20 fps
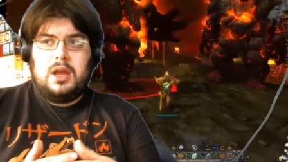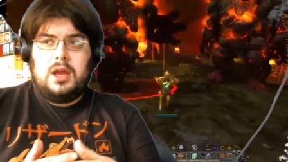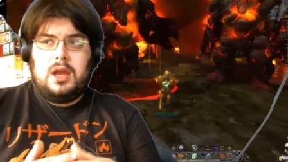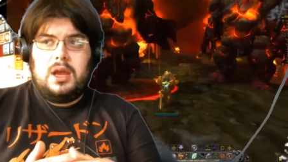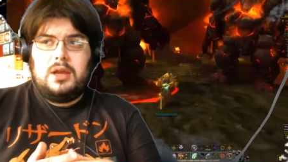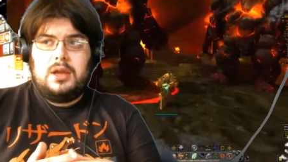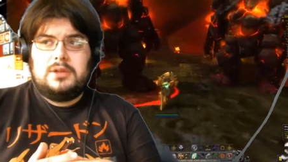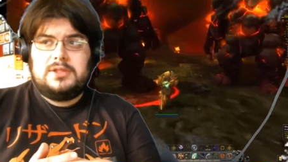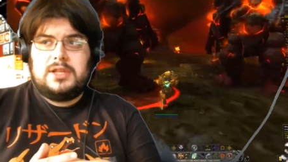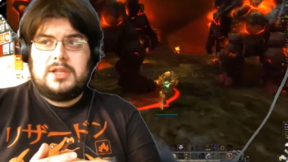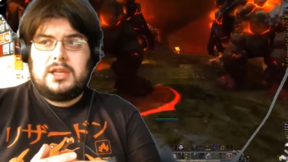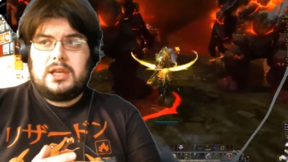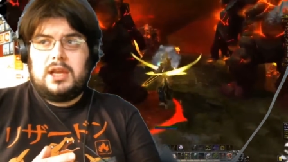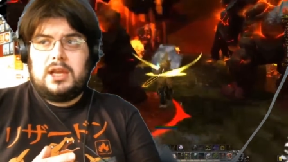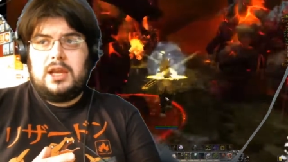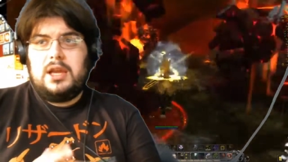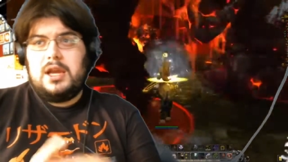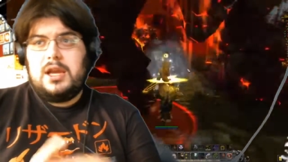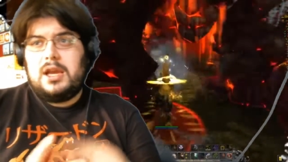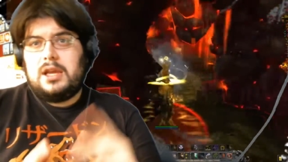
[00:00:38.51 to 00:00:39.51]
And I was like, oh,
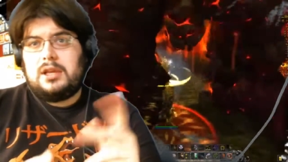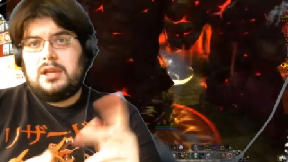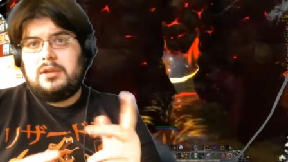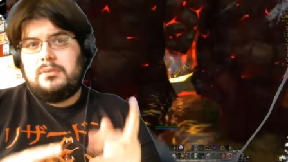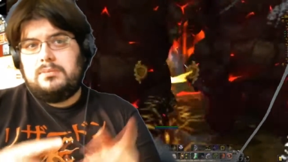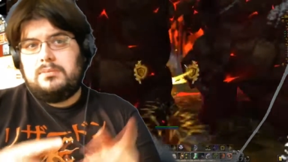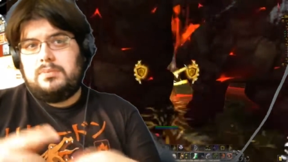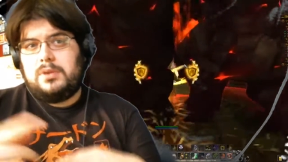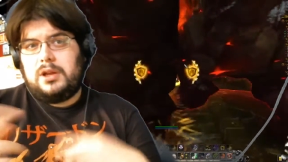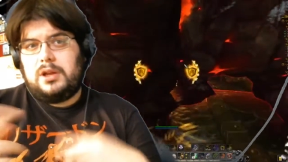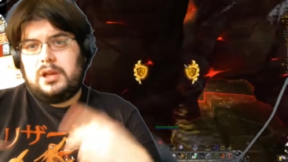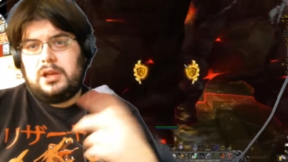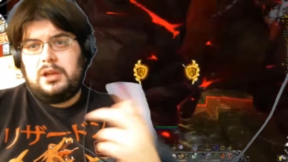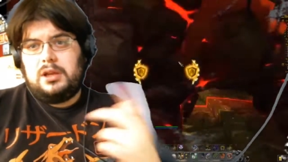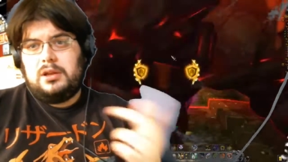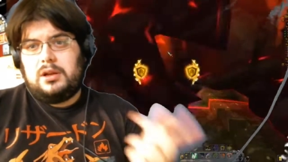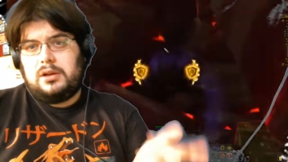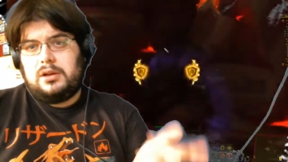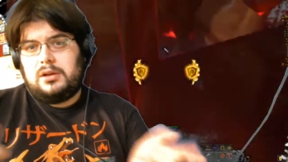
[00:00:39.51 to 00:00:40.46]
yeah, I can play on